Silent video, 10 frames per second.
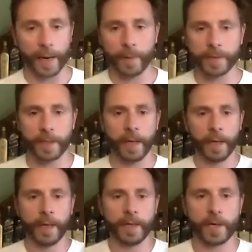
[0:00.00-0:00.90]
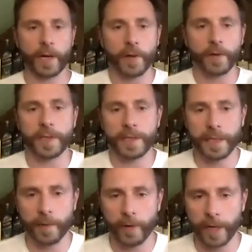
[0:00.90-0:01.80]
is a closed
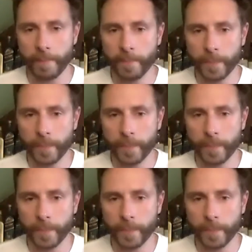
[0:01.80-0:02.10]
distillery,